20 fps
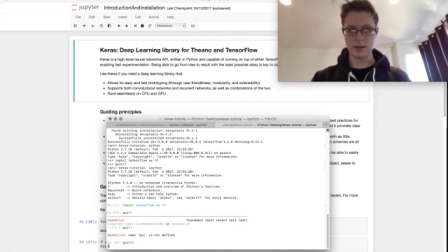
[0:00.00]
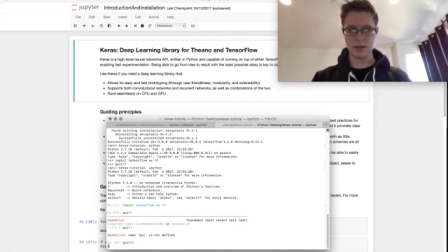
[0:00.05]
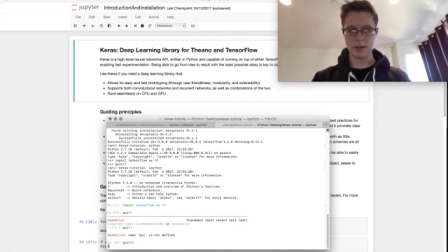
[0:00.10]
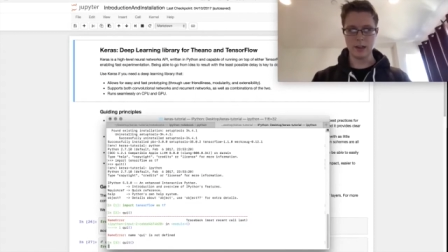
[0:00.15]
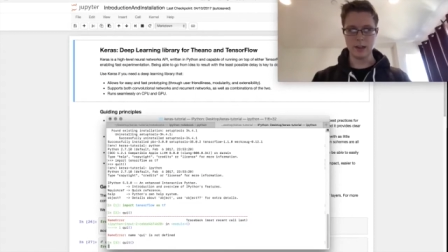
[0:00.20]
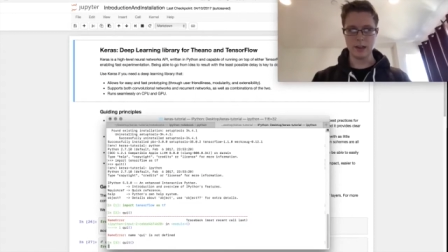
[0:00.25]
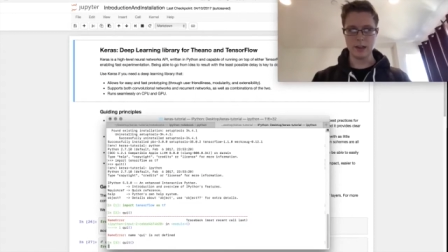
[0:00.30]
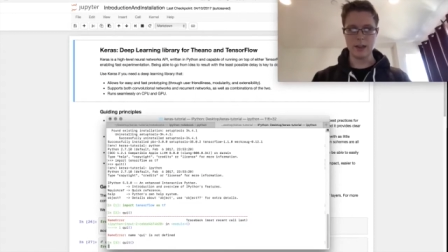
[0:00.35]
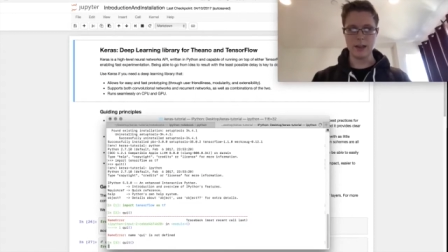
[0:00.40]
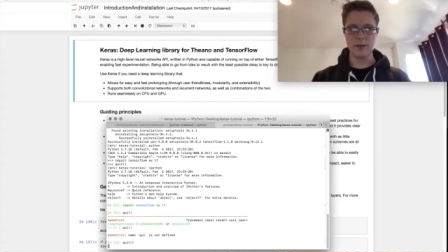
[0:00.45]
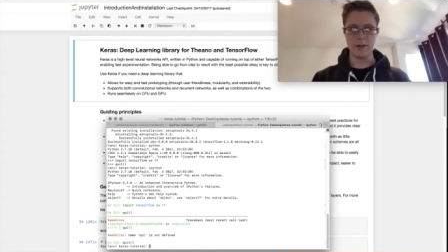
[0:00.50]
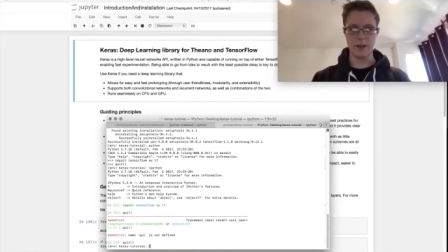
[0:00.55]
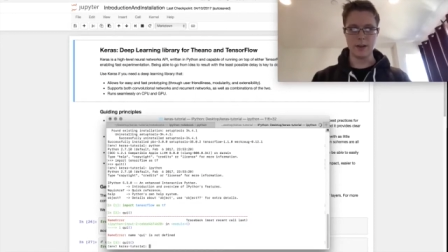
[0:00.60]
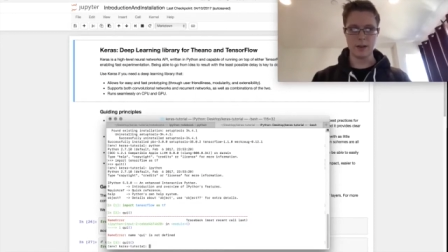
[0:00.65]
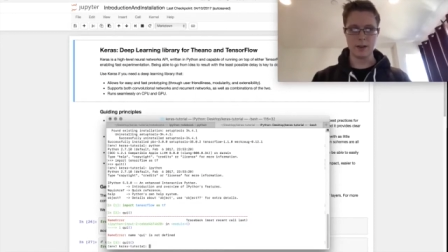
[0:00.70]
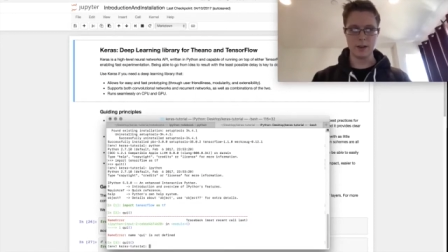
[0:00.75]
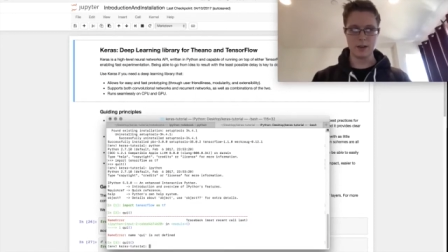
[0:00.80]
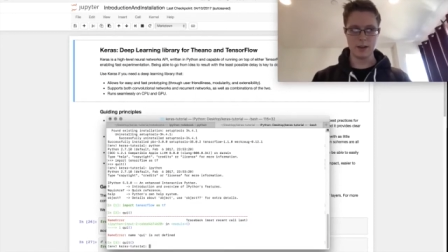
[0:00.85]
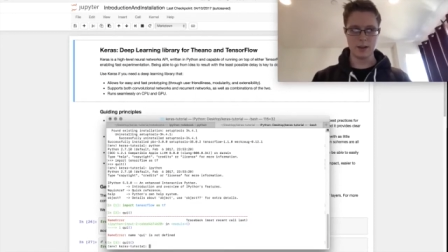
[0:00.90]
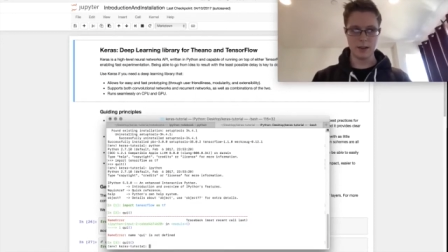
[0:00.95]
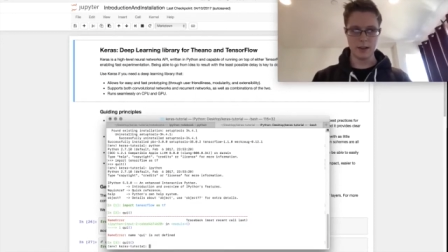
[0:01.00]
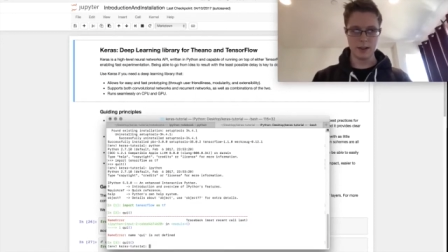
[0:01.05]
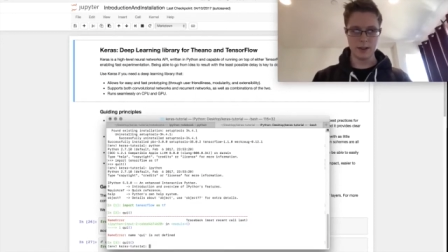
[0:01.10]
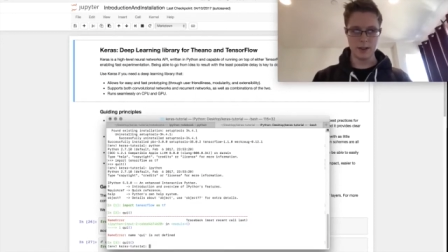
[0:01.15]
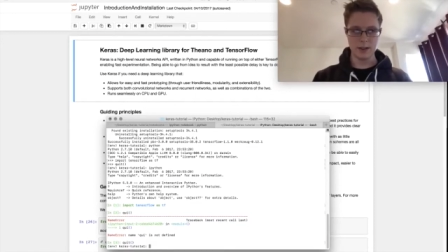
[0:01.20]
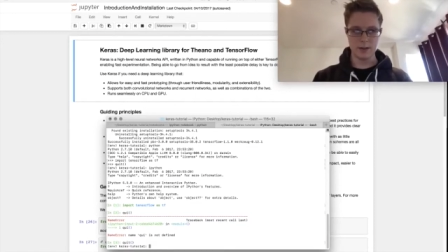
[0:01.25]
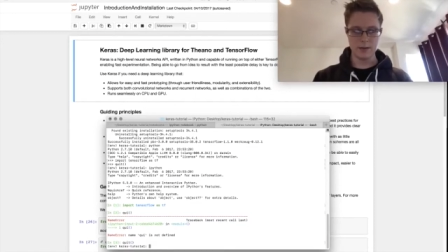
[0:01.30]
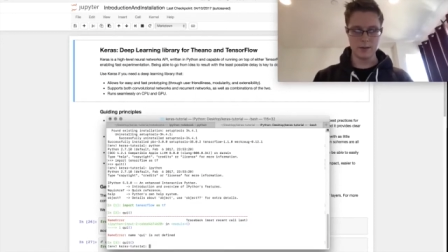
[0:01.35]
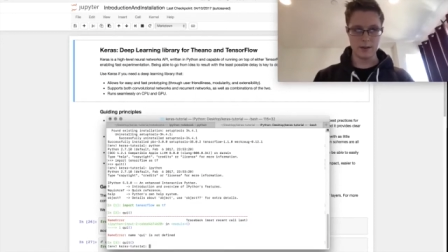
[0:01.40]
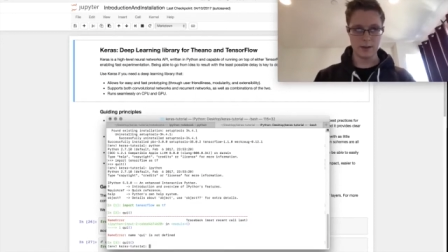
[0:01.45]
leave,
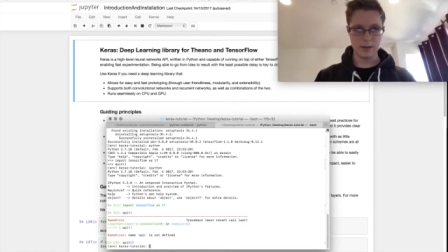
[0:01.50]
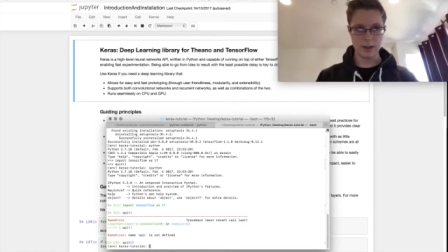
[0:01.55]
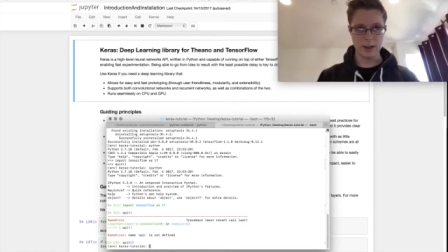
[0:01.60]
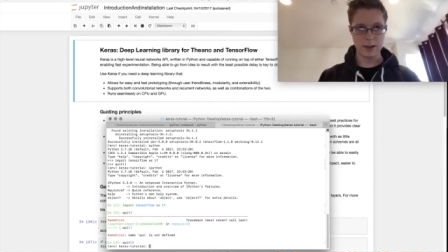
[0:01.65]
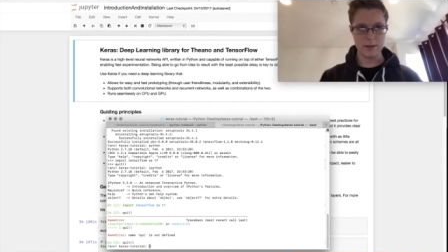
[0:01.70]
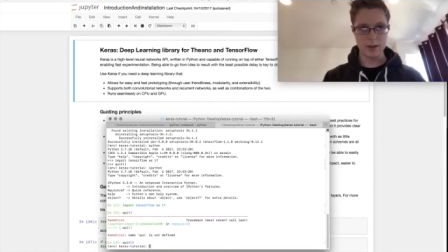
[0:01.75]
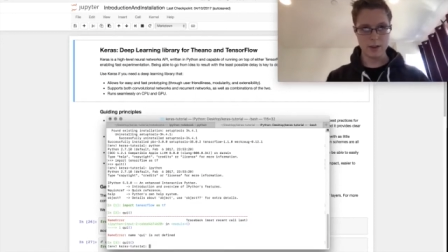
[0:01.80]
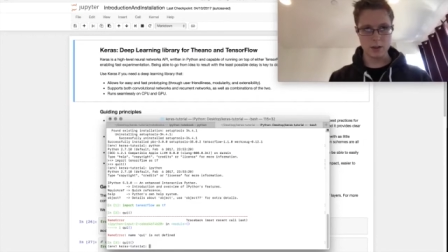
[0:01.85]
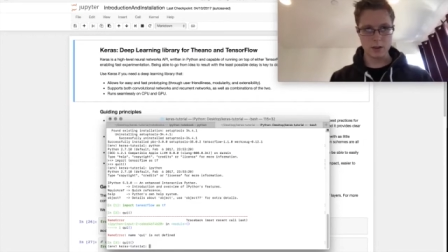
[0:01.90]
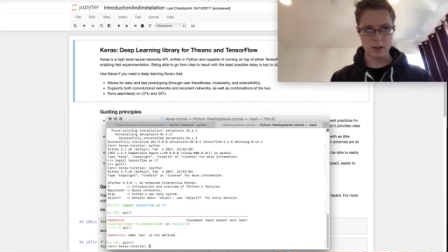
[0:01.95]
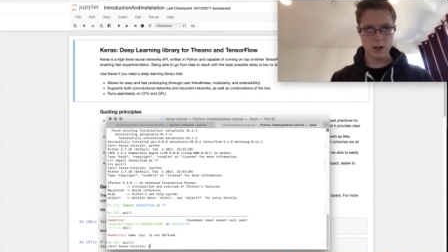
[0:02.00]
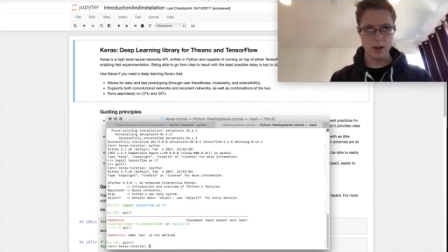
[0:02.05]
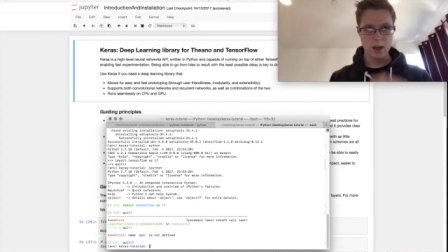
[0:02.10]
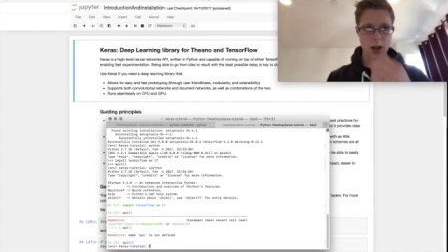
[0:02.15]
leave, leave us.